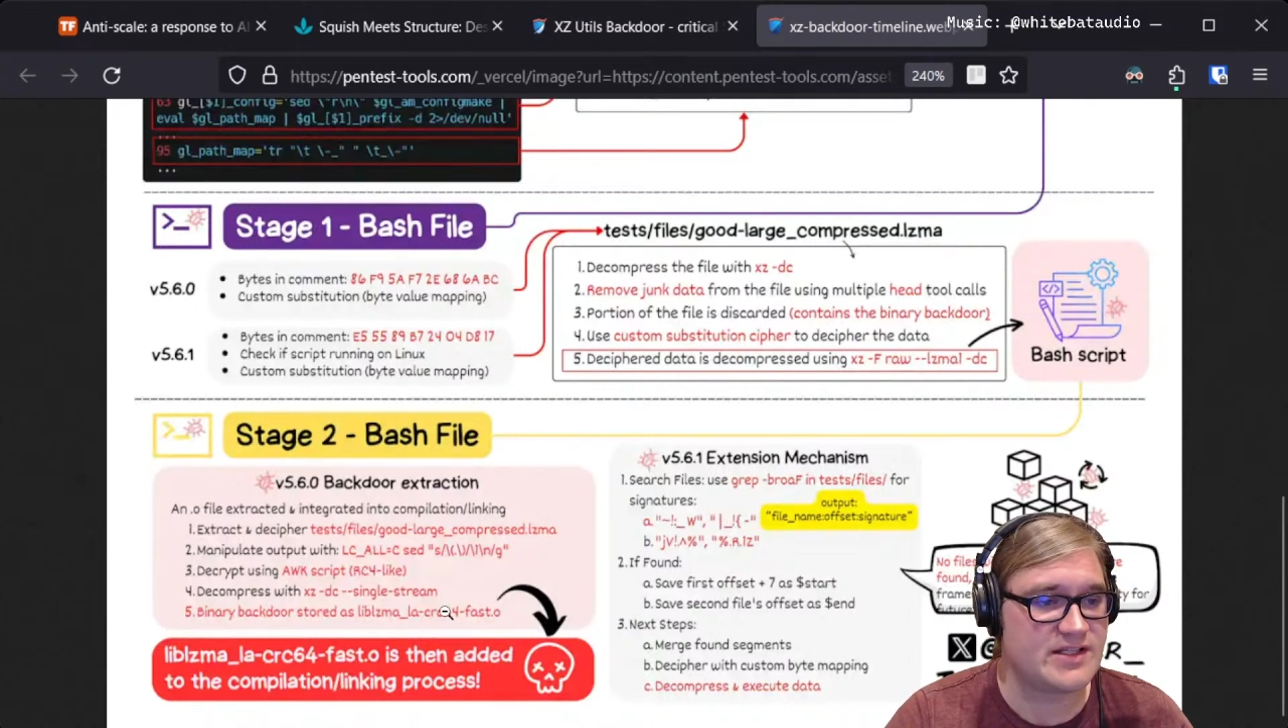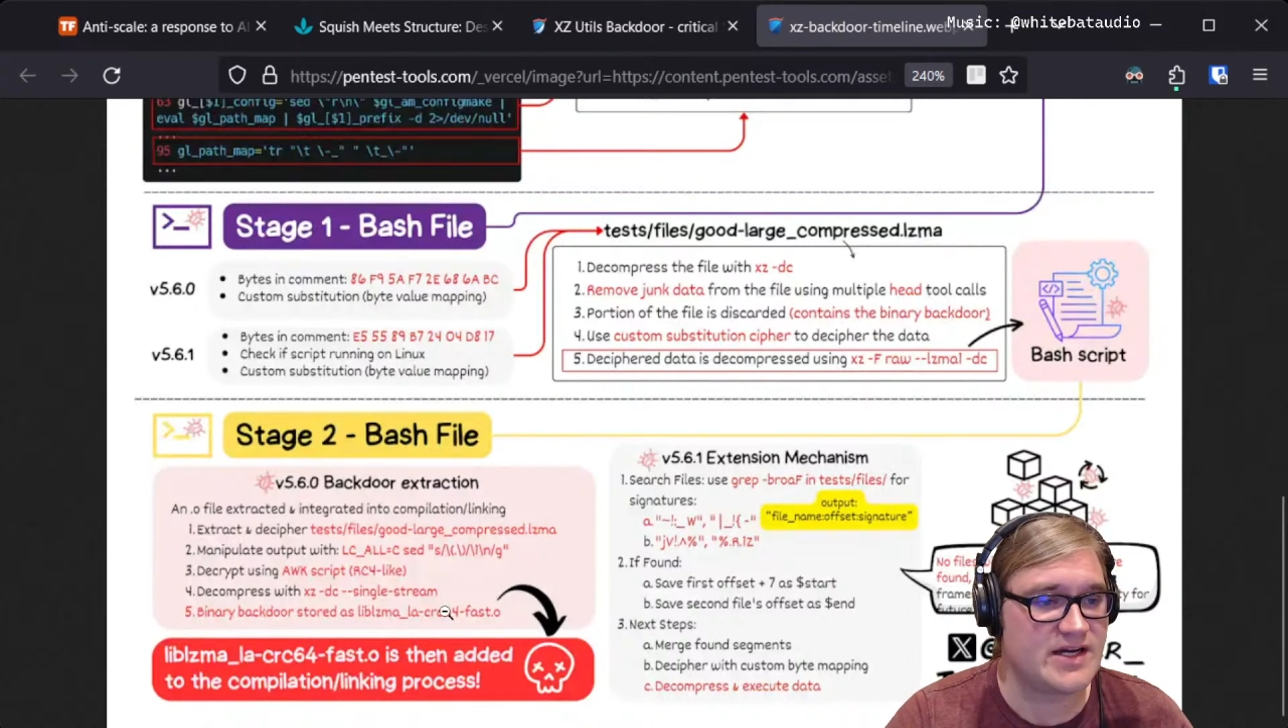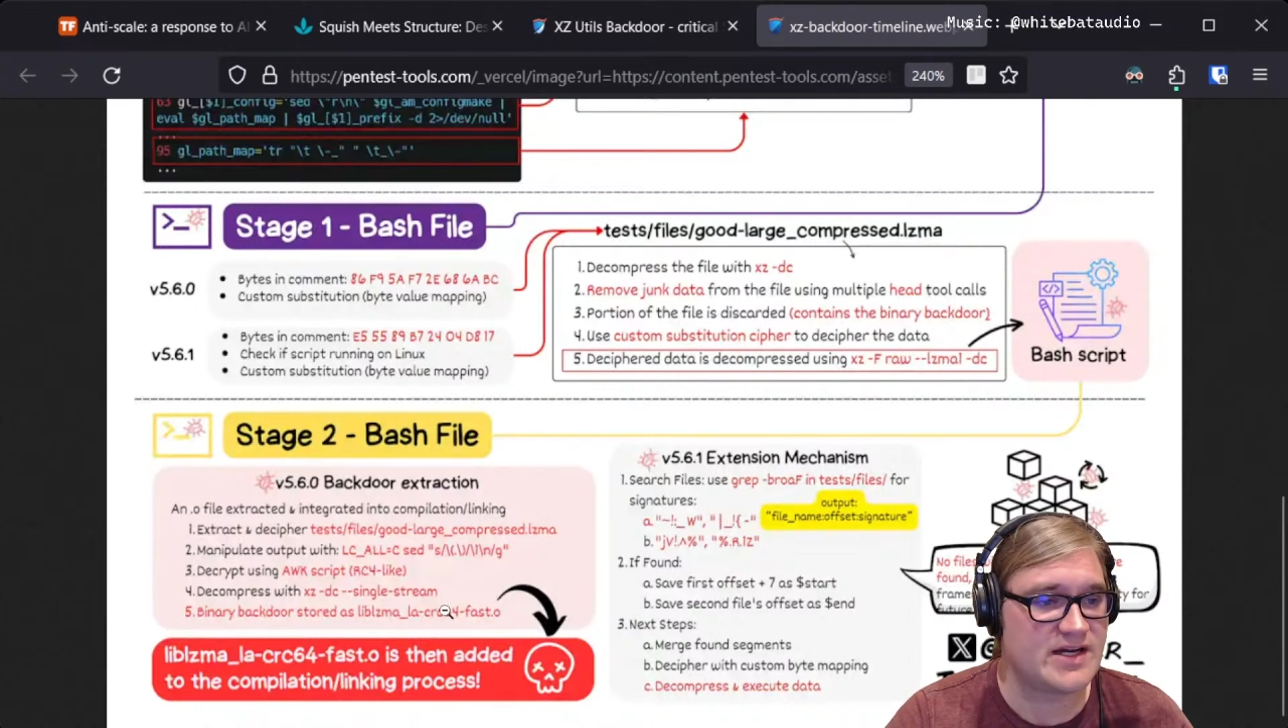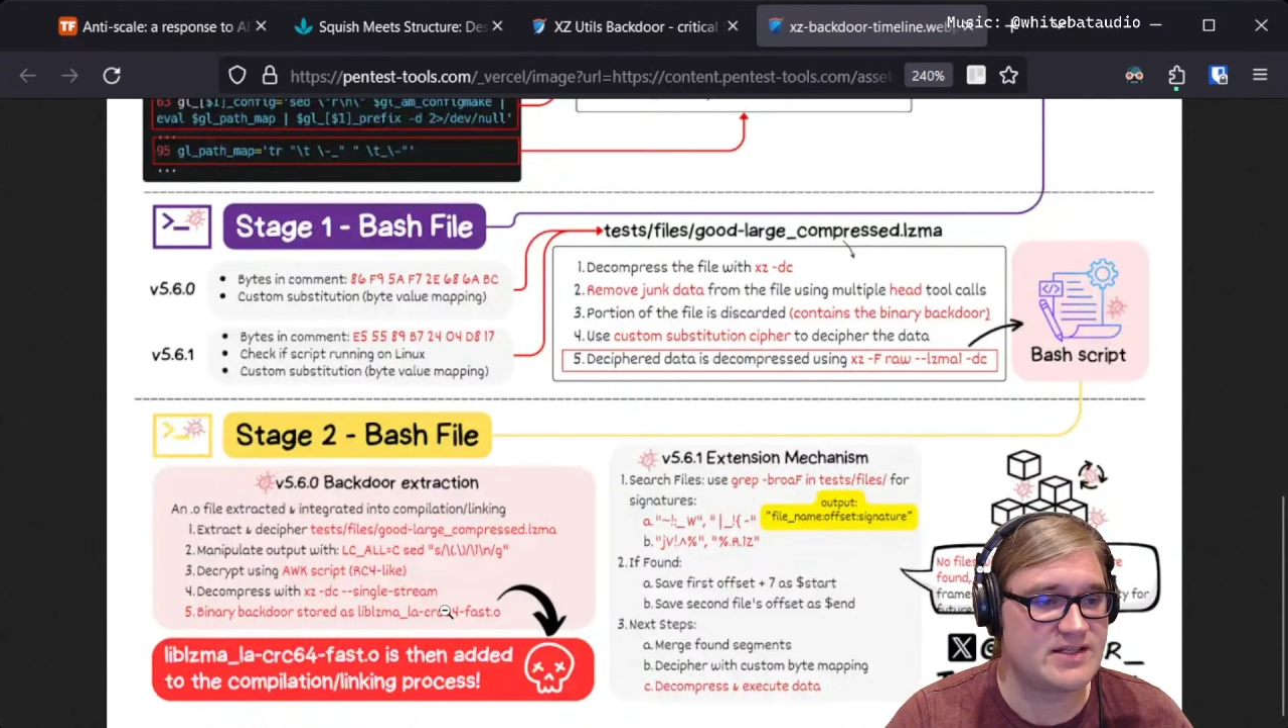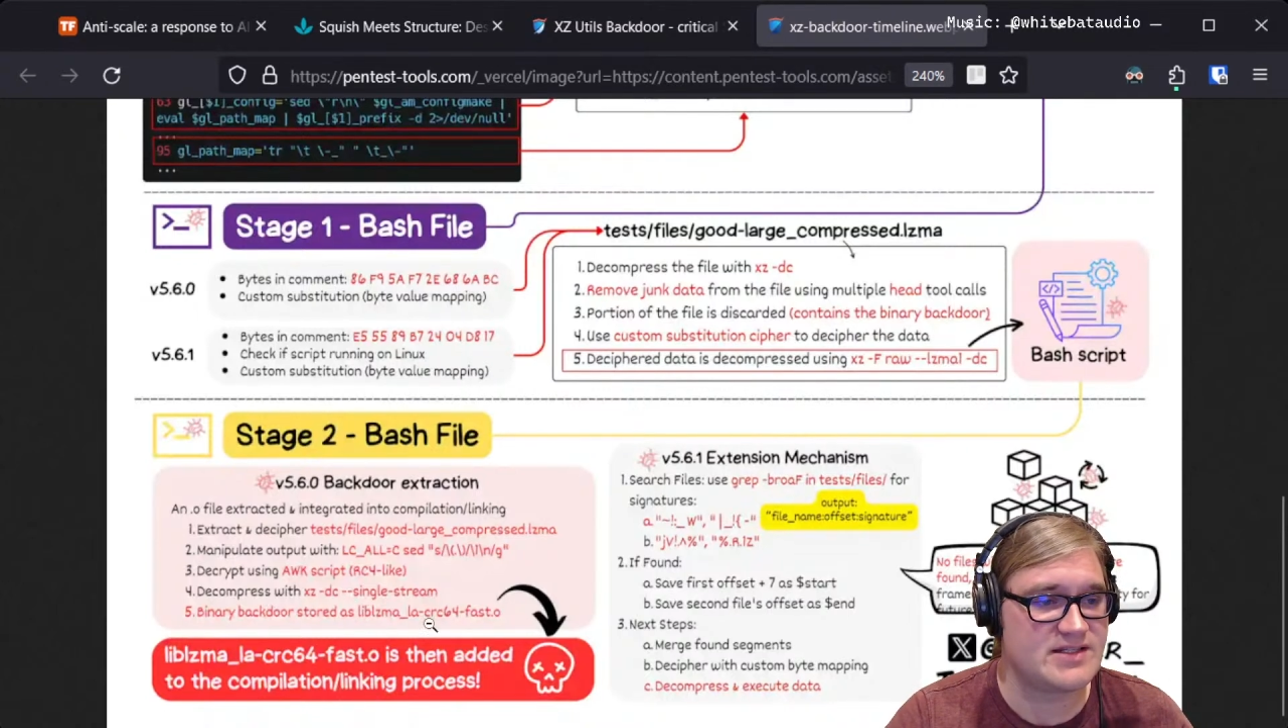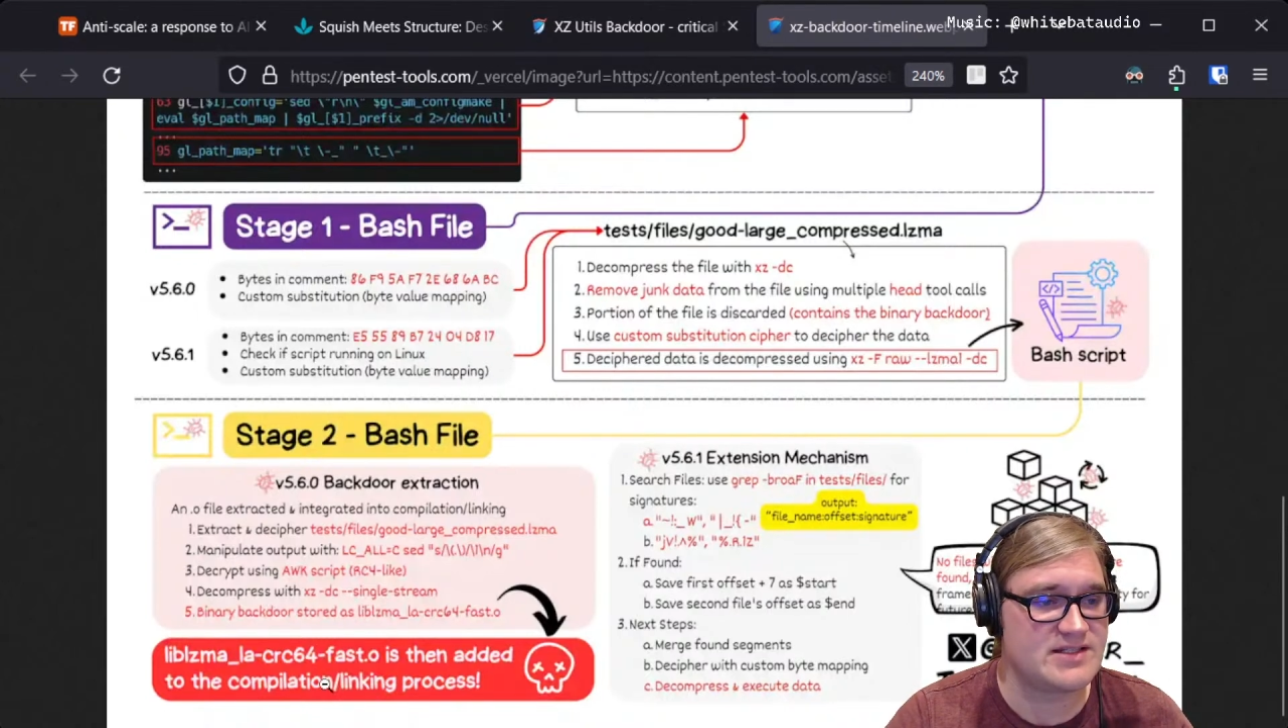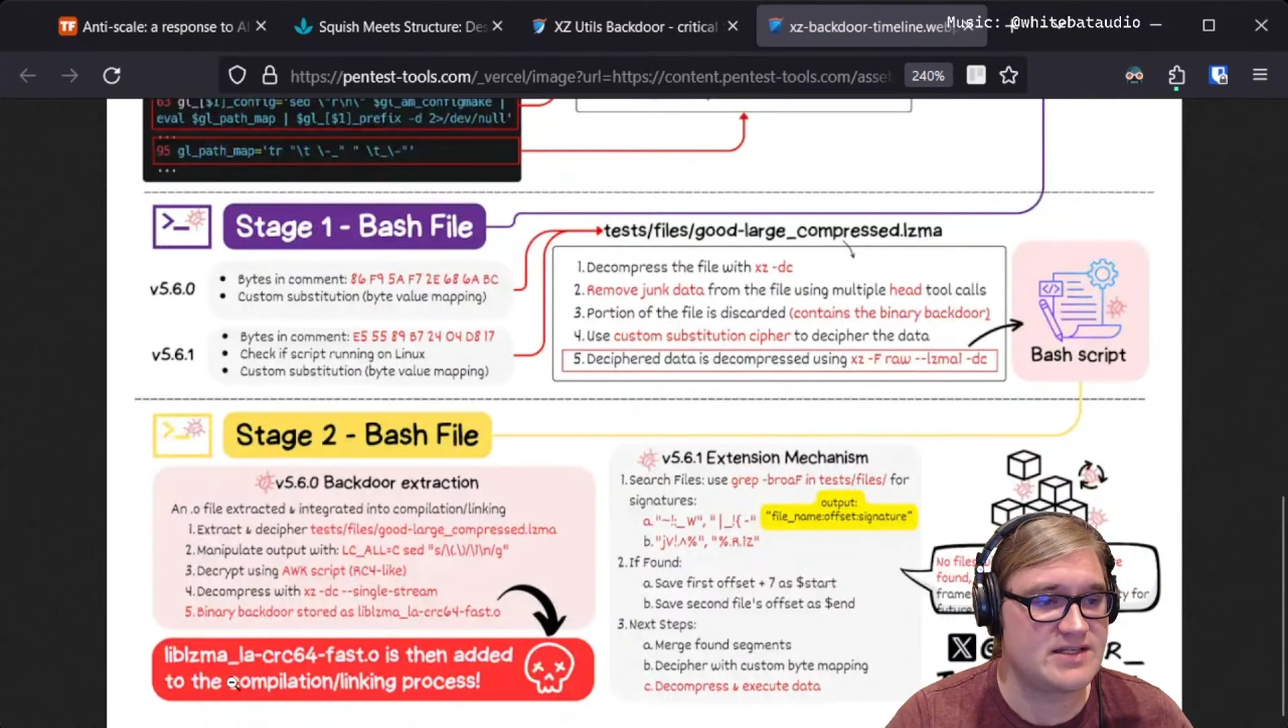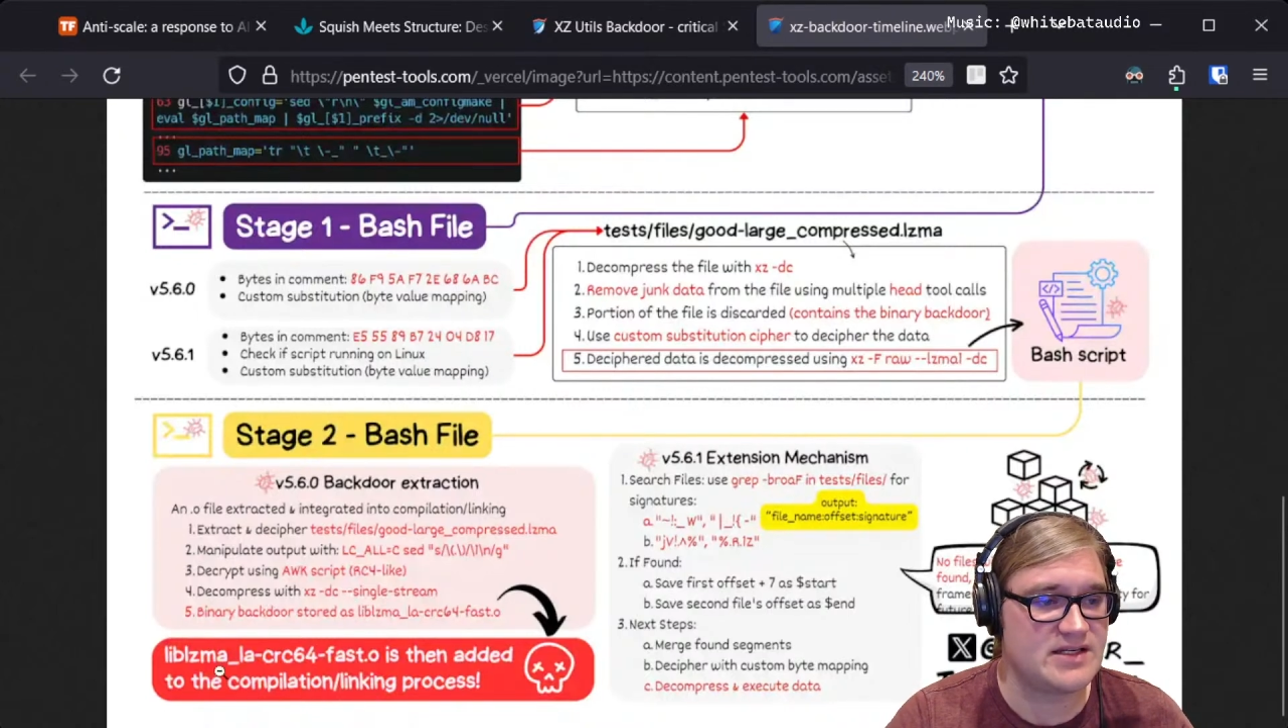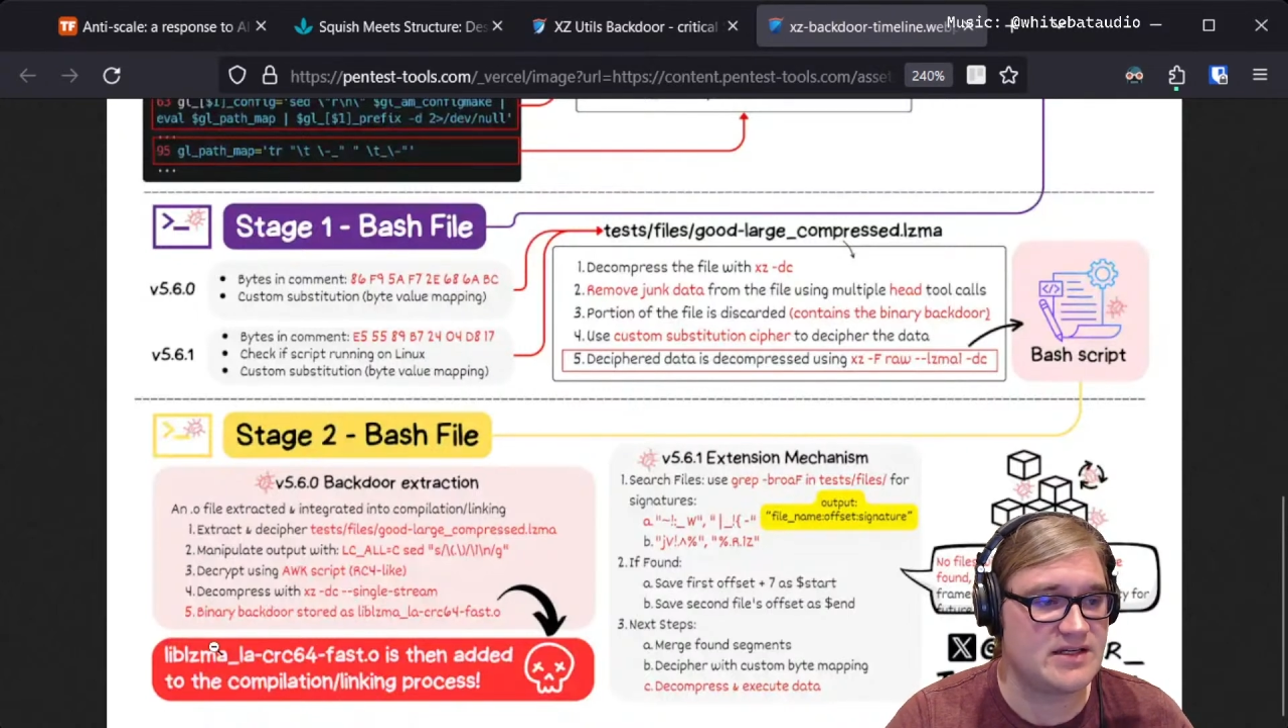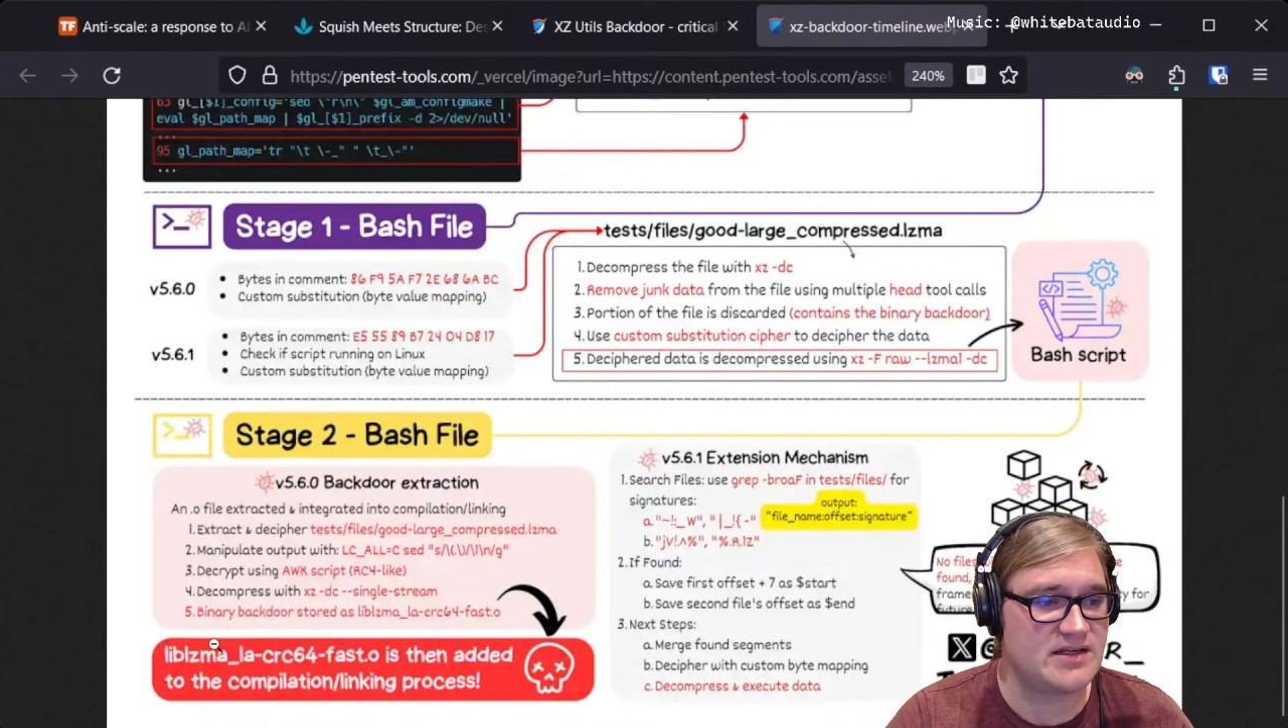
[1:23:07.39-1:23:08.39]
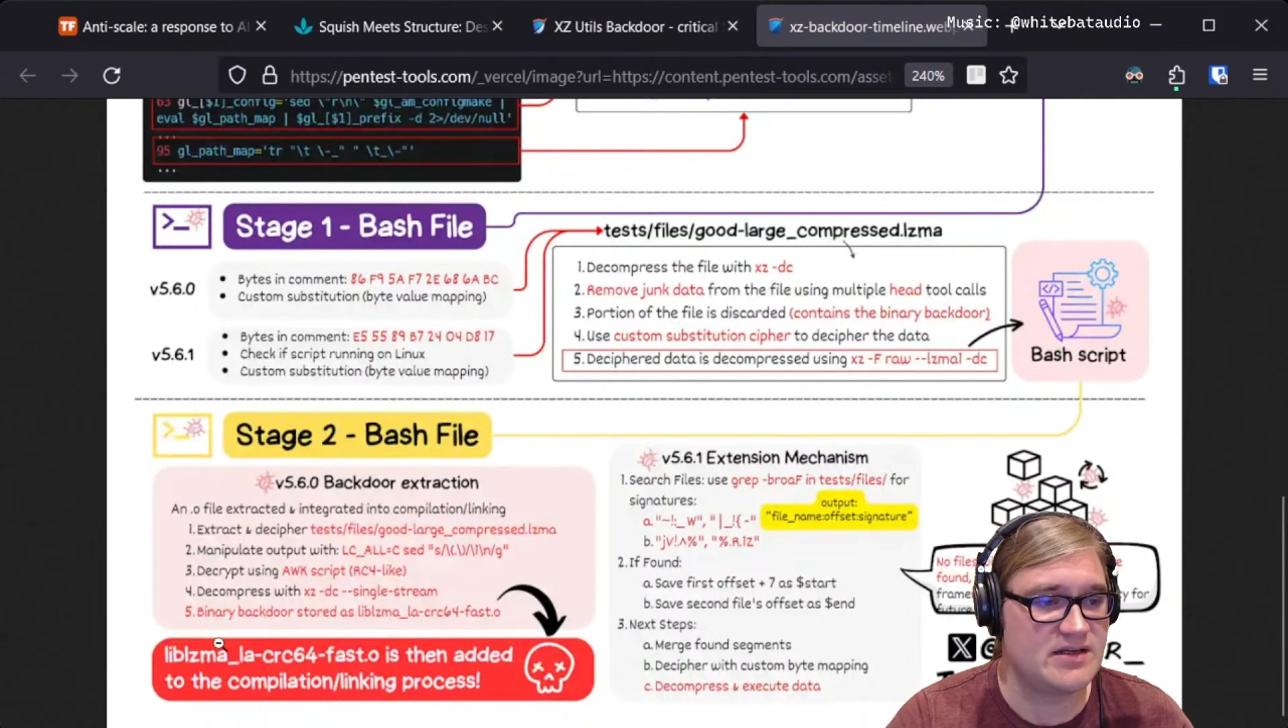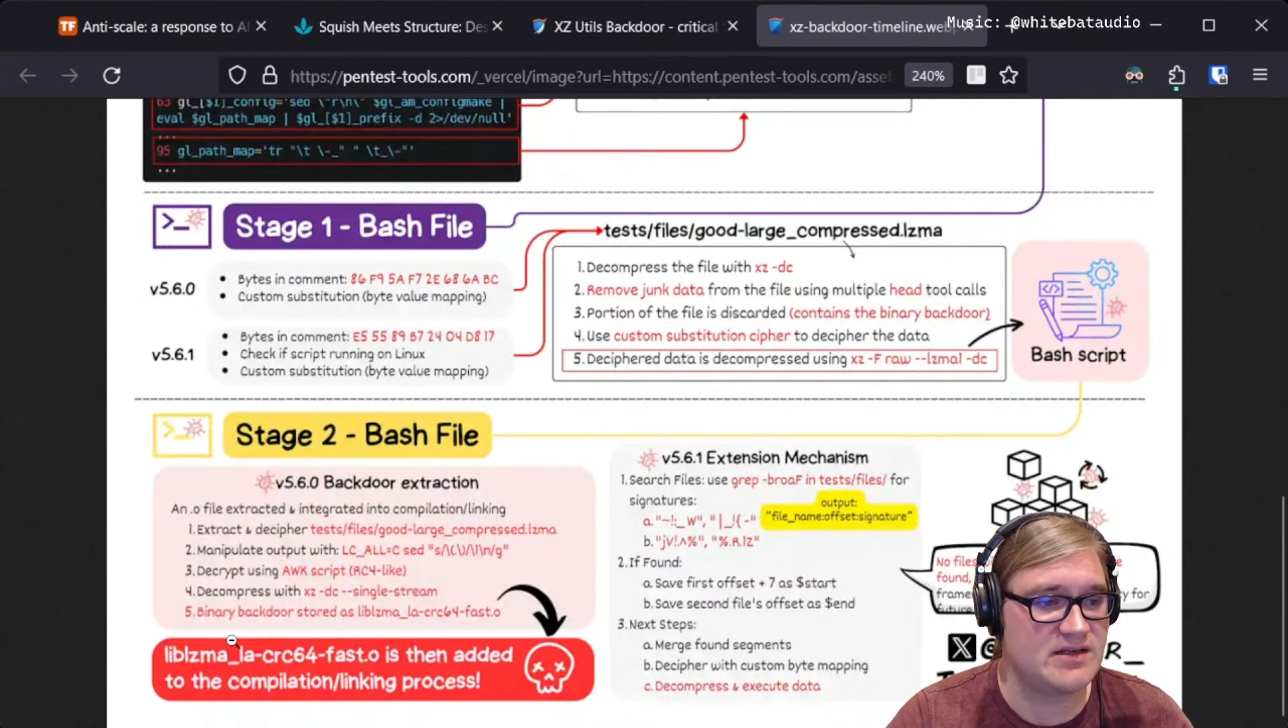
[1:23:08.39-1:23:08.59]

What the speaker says: XZ,